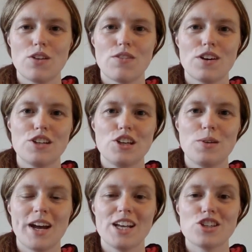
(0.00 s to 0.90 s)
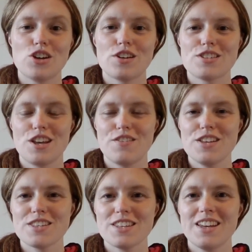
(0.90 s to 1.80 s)
of our new HR
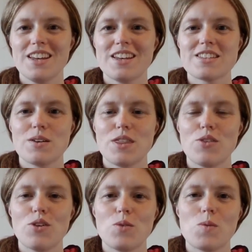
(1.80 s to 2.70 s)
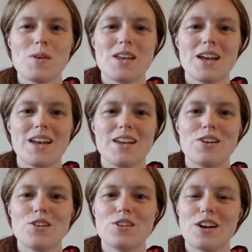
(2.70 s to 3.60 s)
service, so I thought it would be a
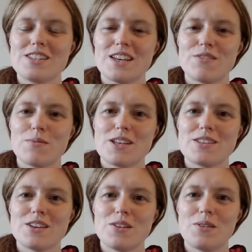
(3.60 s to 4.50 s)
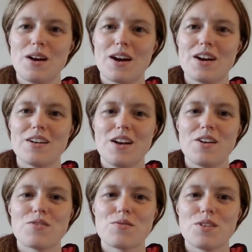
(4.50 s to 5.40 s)
good idea for me to
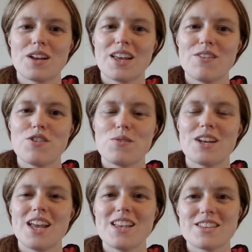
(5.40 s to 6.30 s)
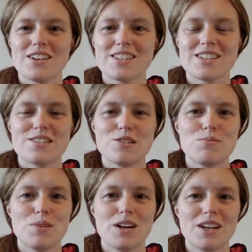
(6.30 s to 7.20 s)
give you an insight into
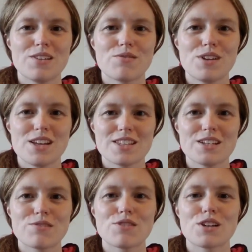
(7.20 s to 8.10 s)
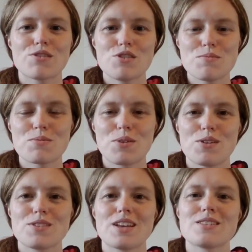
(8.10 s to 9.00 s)
my recent recruitment
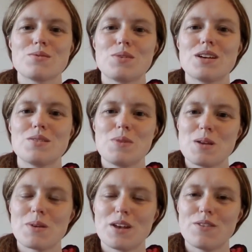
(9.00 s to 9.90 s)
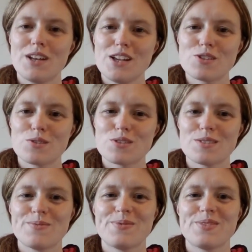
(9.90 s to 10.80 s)
process with Pink Pig Financials.